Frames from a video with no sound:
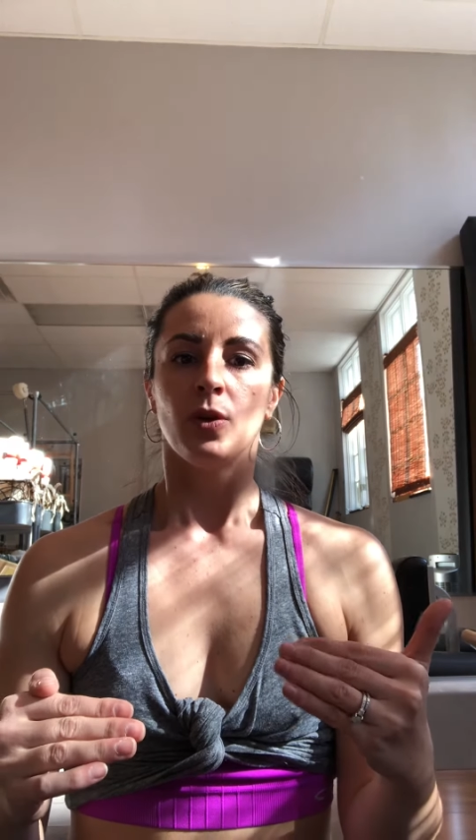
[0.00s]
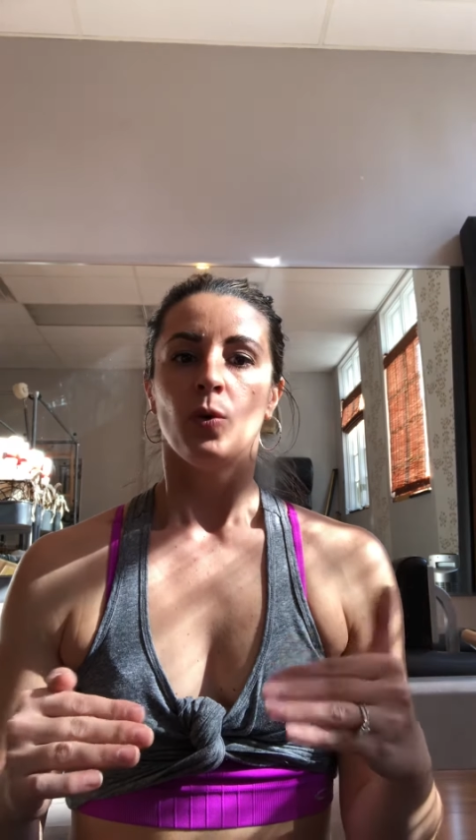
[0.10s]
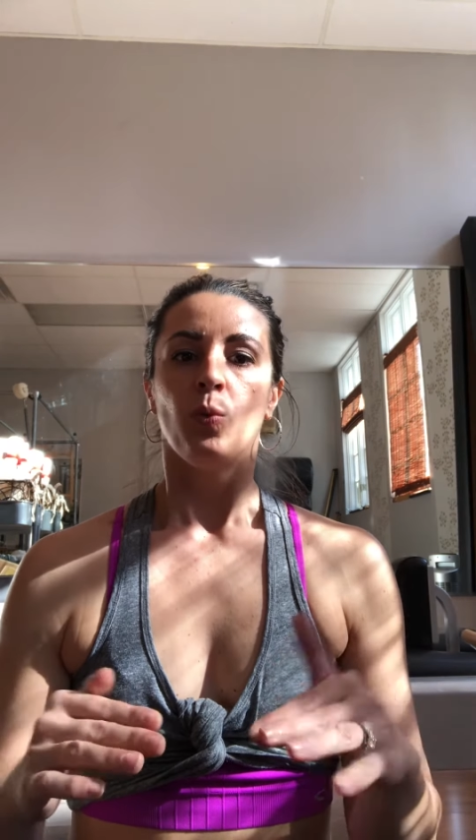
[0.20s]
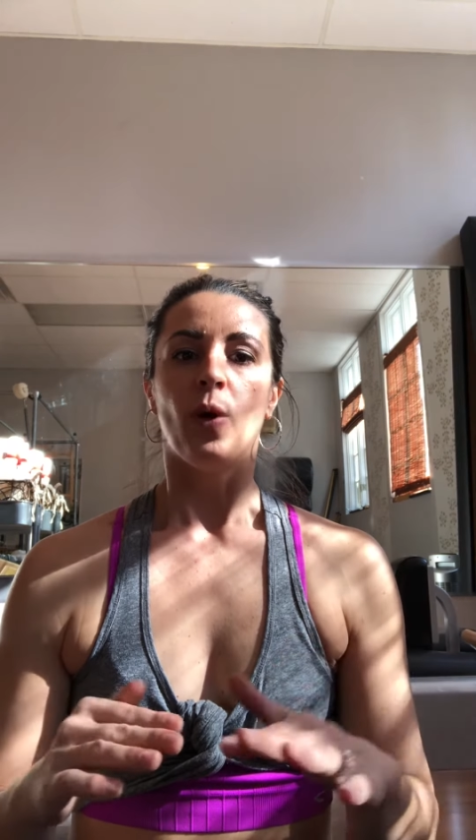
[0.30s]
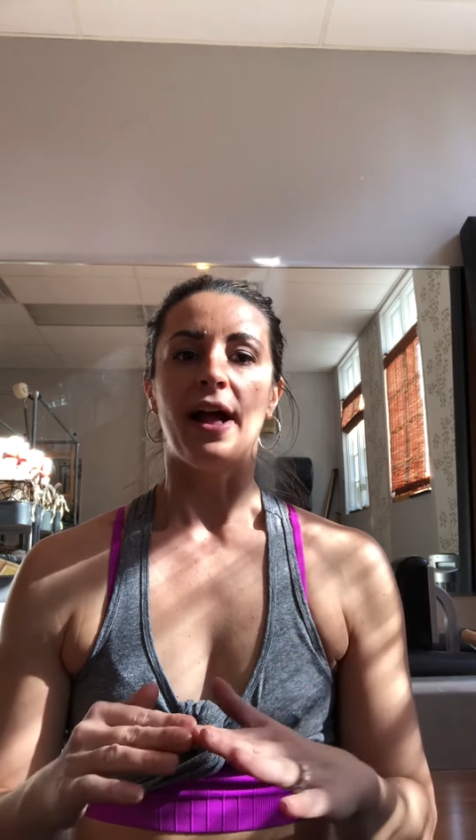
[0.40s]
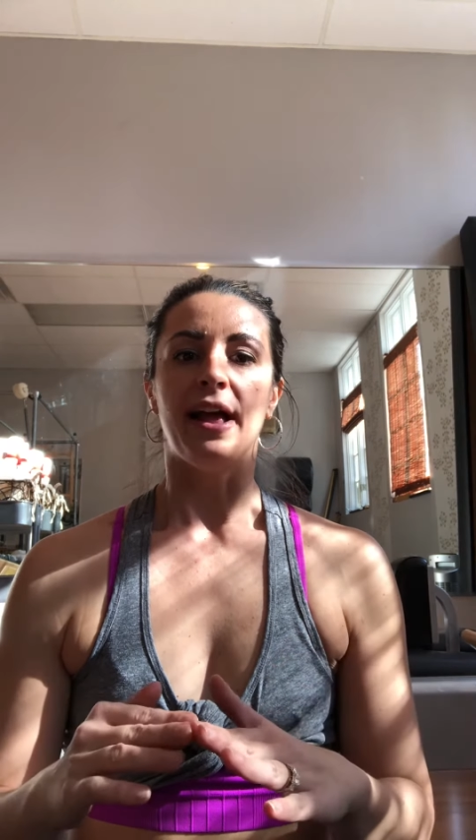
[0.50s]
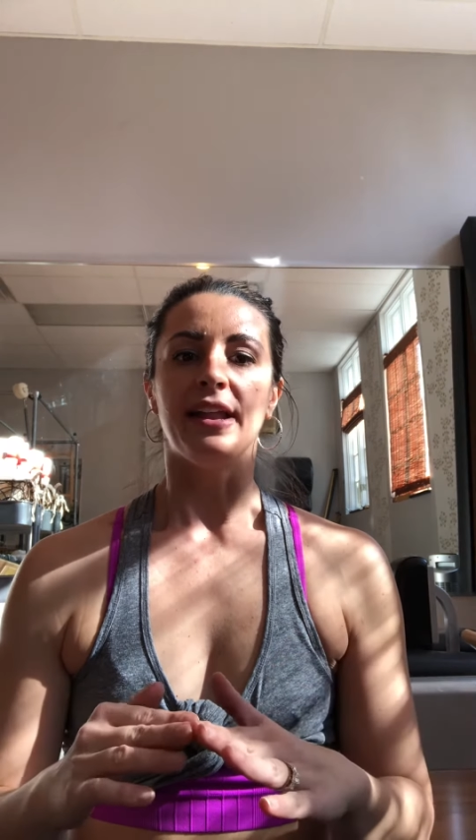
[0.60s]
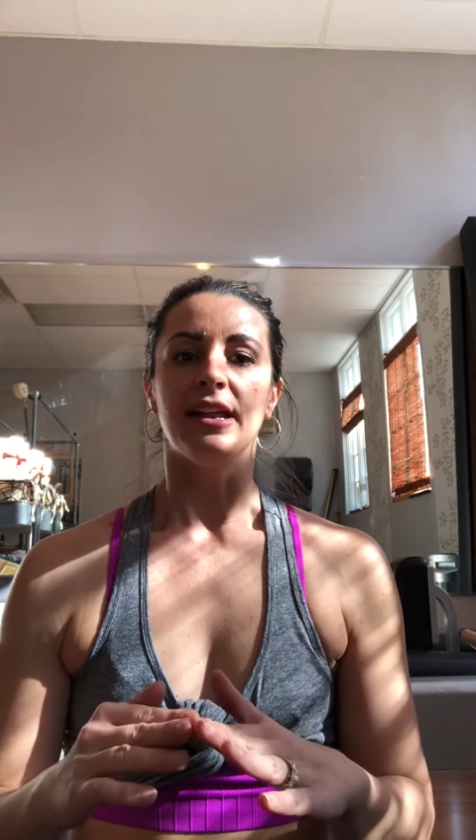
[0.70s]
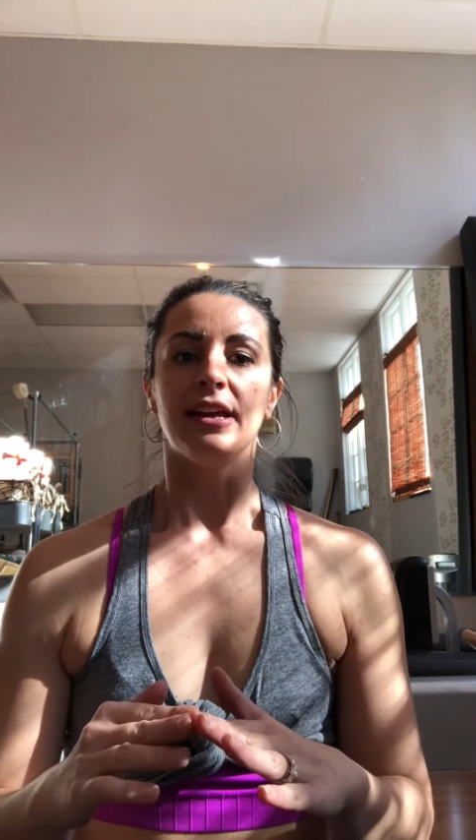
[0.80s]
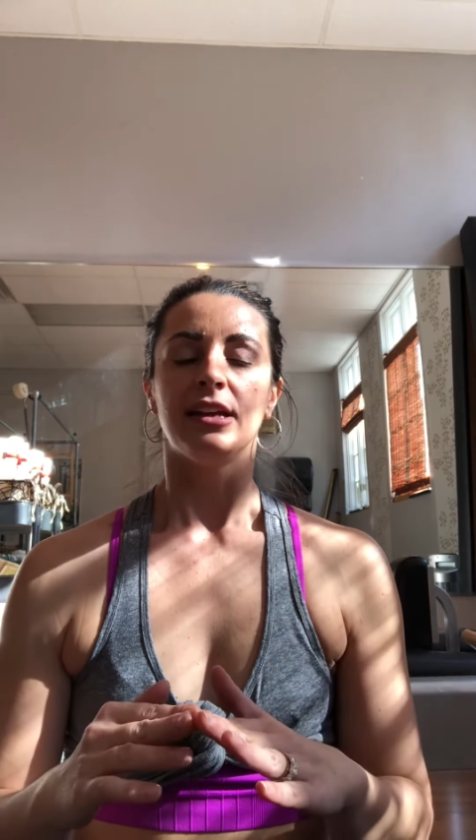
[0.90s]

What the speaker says: when